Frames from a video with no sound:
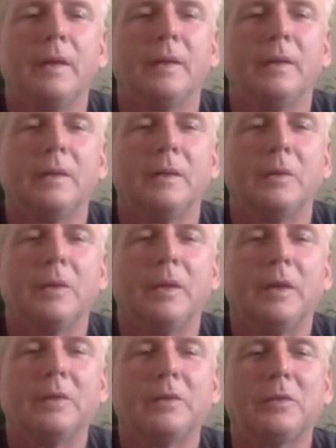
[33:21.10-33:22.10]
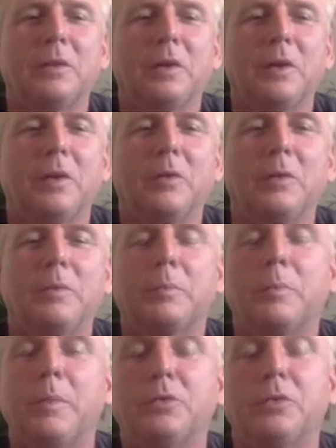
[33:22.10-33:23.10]
Lower down slow.
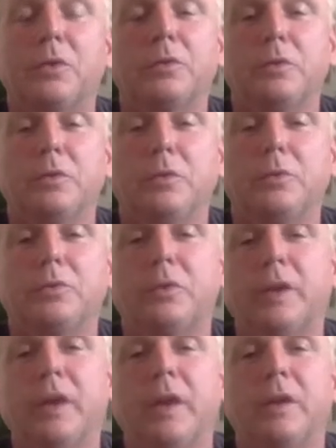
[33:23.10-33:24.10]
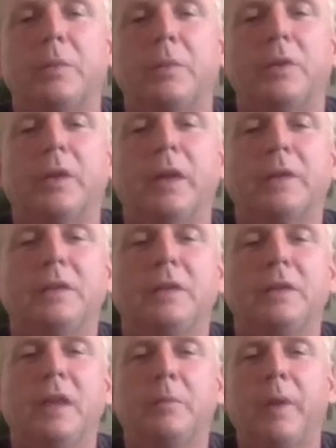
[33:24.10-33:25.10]
Make sure those glutes are tight. You're protecting
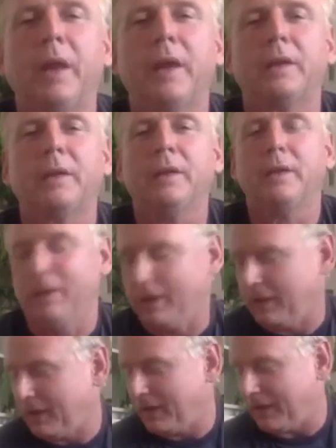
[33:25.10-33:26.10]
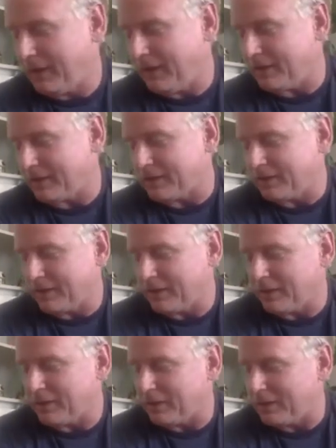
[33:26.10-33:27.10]
that back. And again, it's
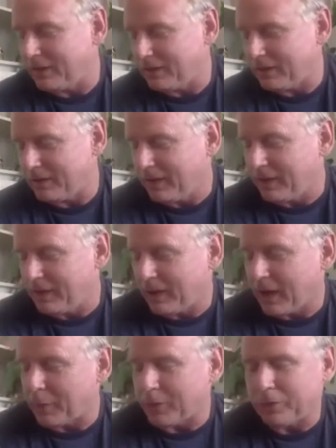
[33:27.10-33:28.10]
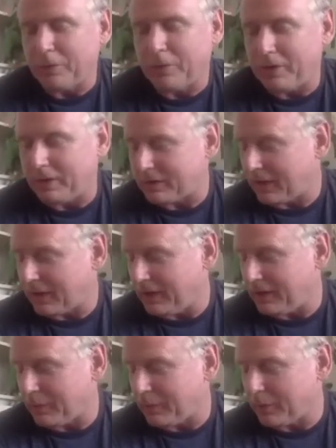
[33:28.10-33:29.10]
another opportunity to
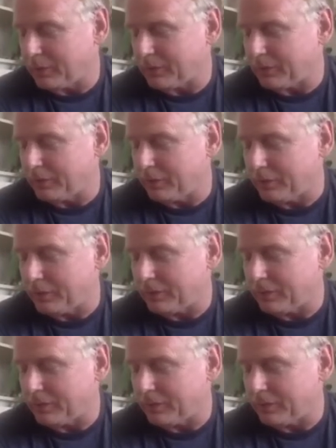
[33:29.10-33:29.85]
tighten up those glutes.